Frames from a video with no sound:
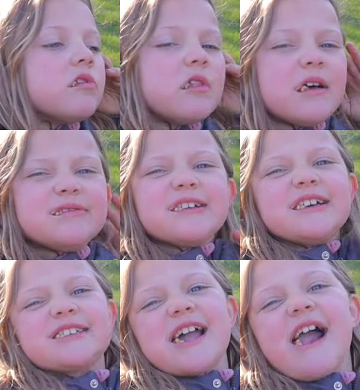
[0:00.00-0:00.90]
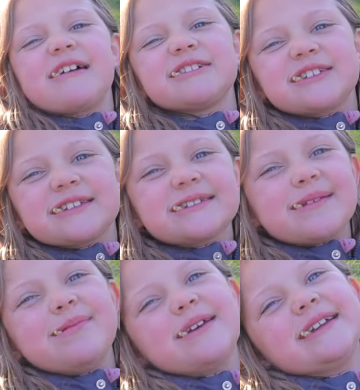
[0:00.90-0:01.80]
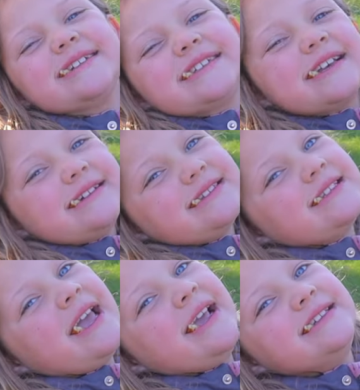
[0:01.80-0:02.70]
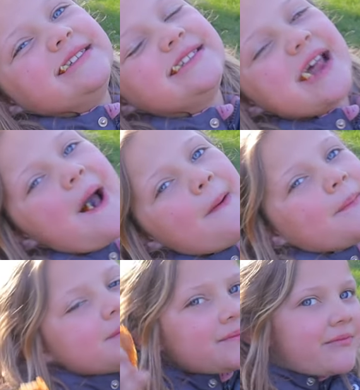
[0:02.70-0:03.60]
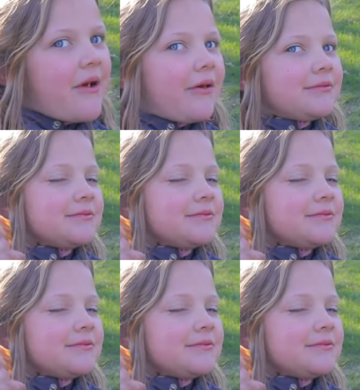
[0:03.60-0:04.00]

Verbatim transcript: Love it because it has a cinnamon taste. Okay.